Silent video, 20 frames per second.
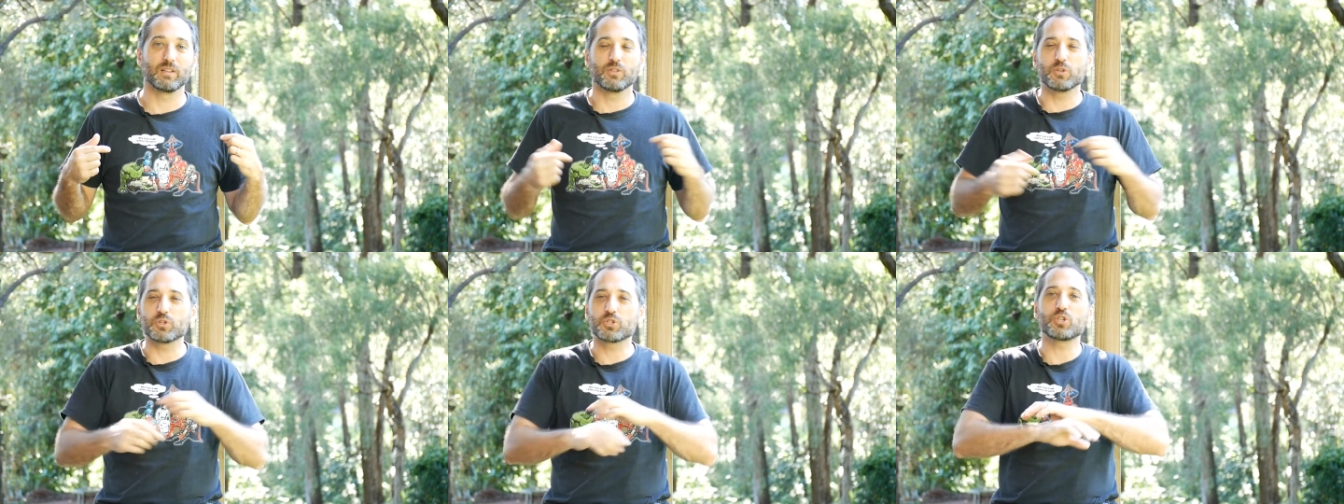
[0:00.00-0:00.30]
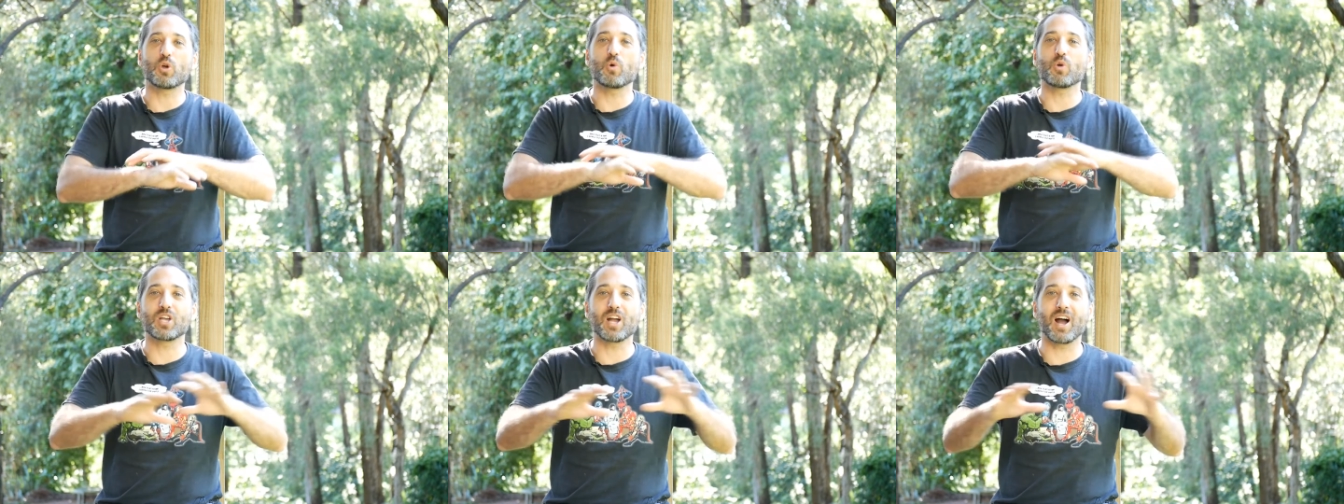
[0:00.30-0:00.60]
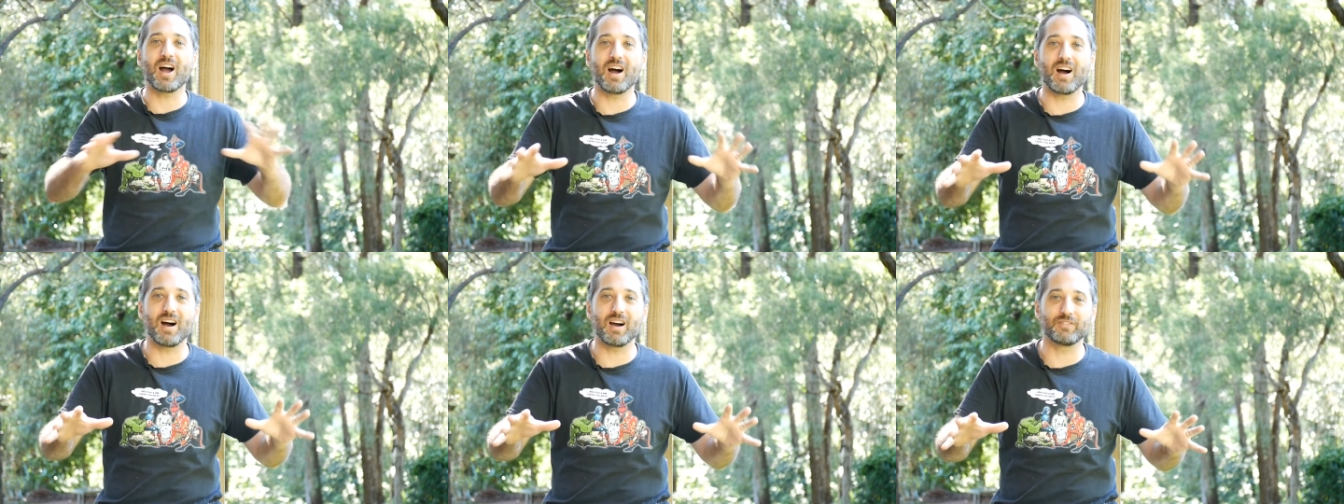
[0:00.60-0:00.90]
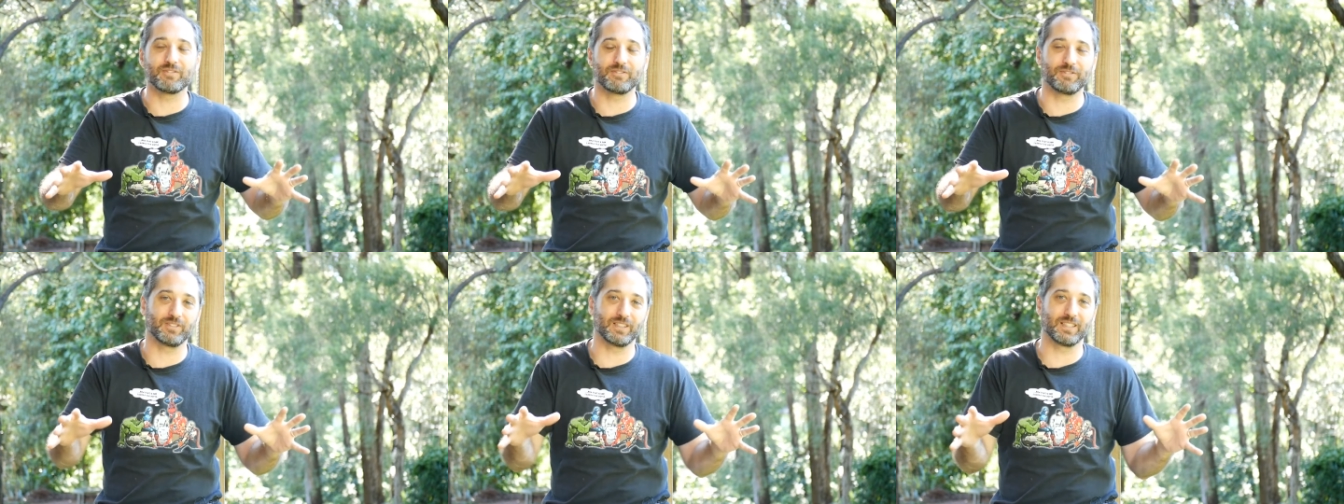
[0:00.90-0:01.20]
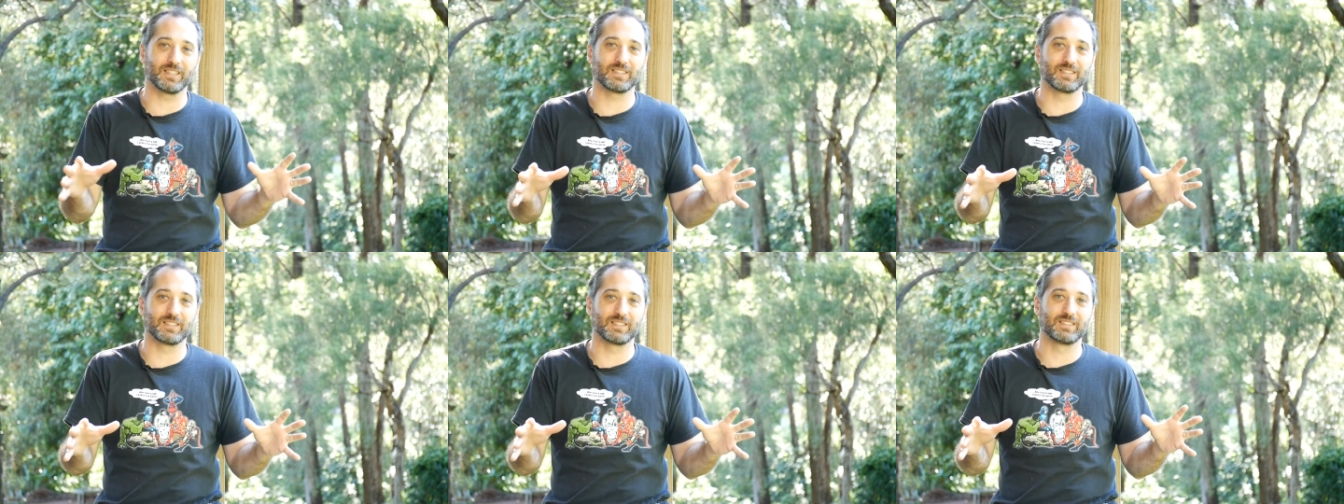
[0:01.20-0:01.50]
There's no
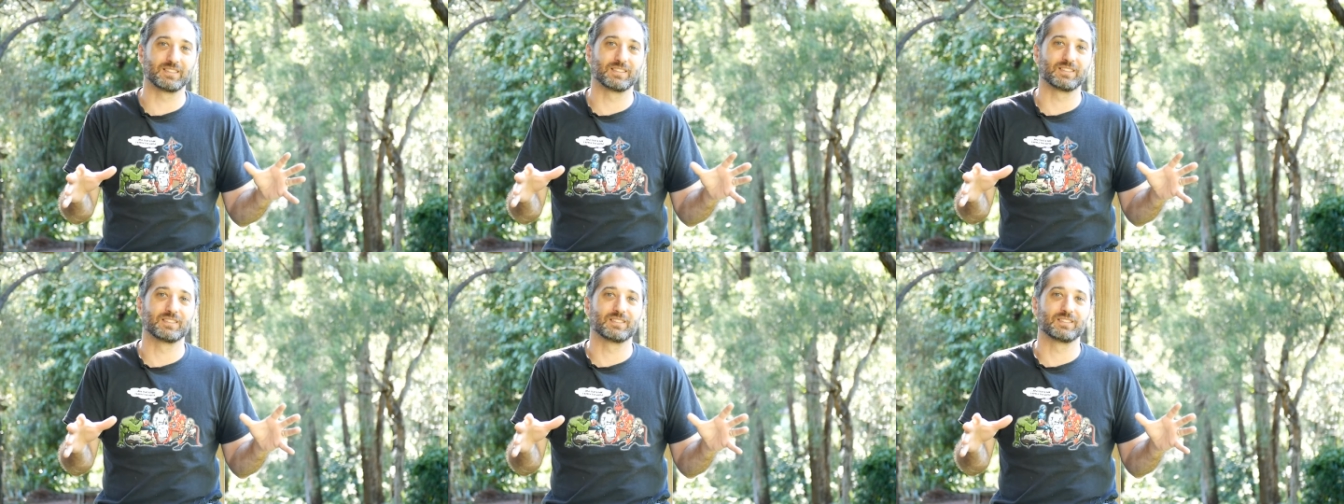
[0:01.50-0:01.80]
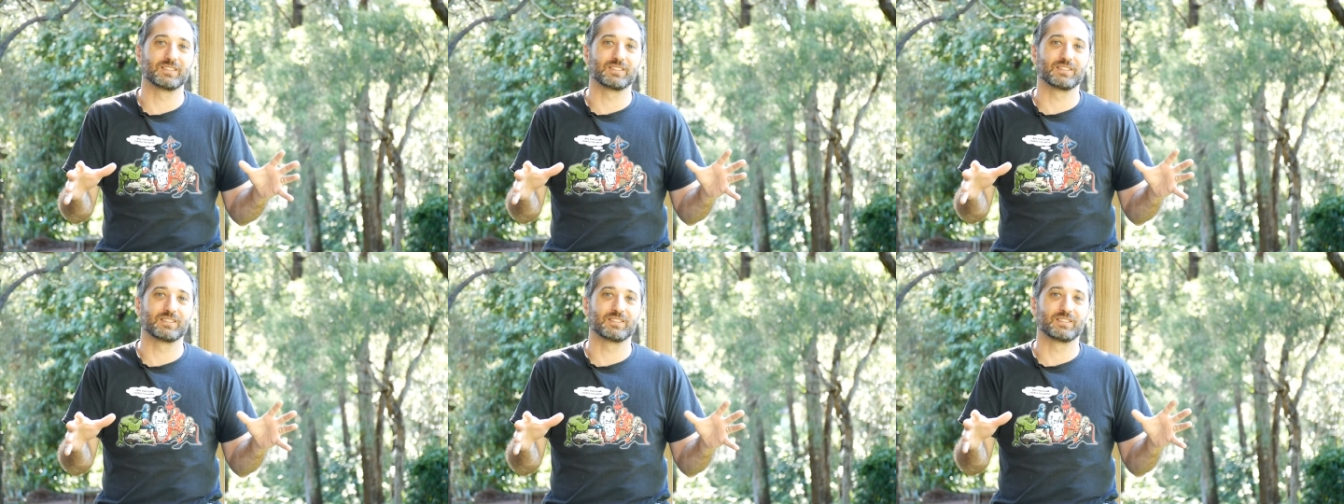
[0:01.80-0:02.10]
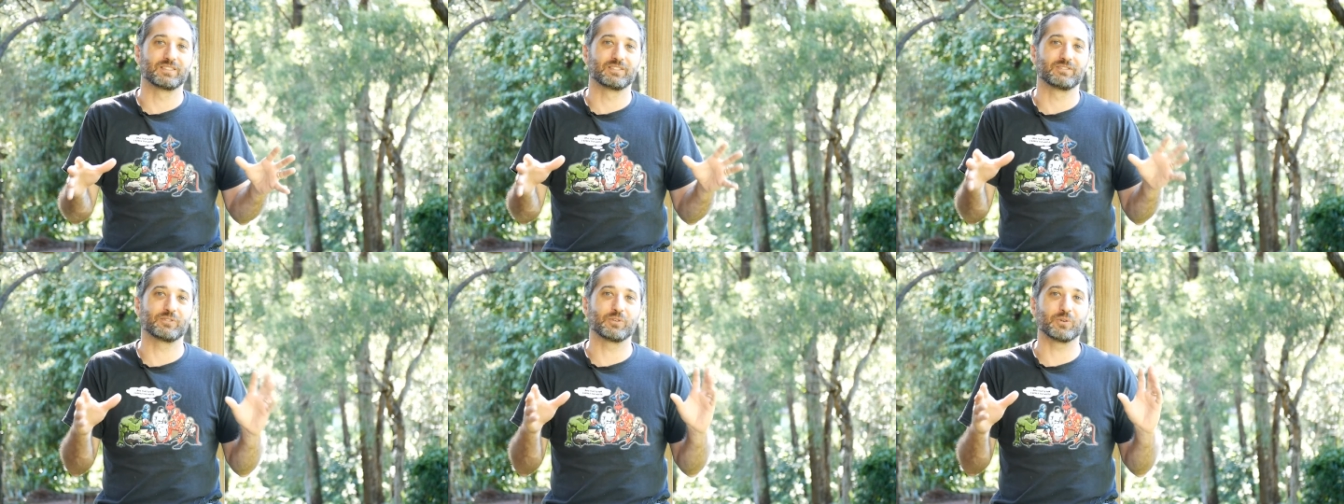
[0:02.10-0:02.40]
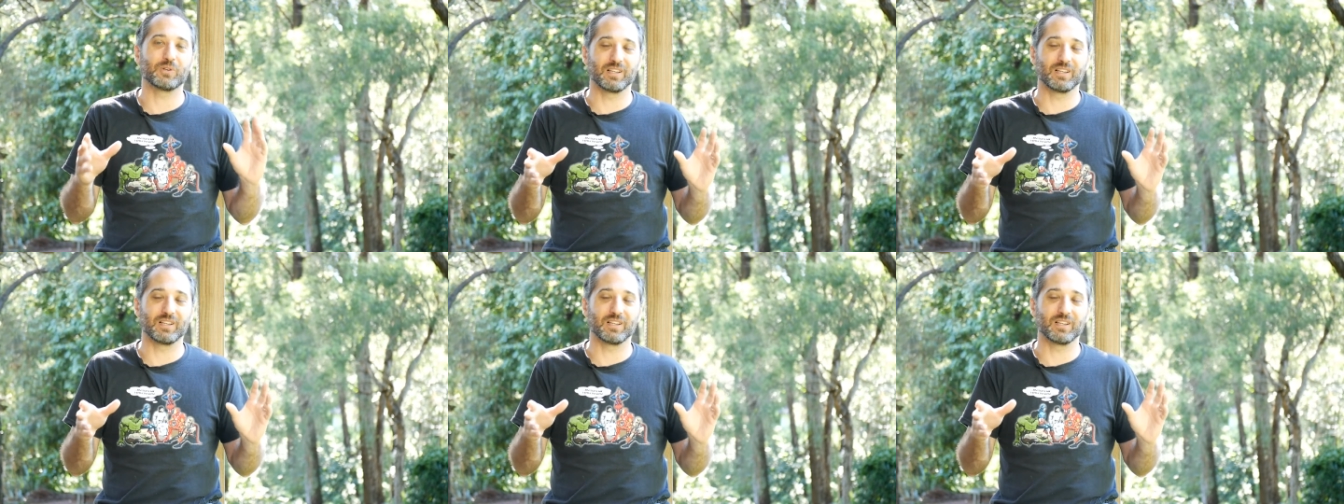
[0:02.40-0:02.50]
conflict for